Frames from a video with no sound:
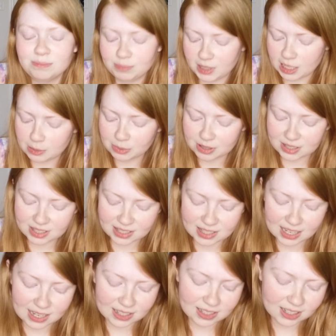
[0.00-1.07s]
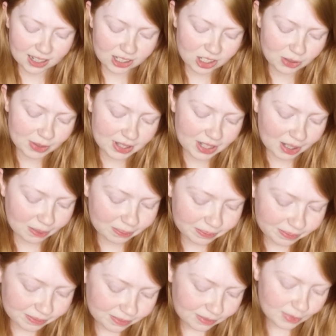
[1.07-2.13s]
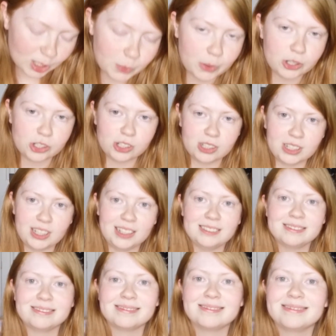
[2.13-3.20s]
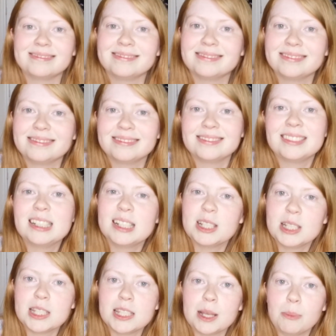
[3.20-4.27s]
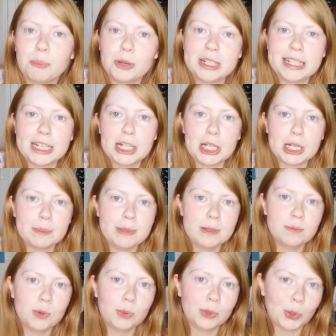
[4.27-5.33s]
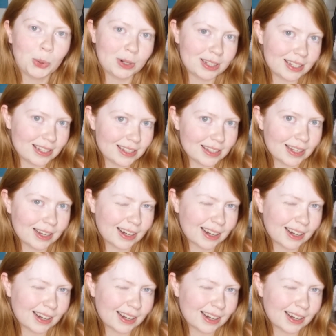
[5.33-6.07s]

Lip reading: be able to stay in touch with them, especially some particular people with horses.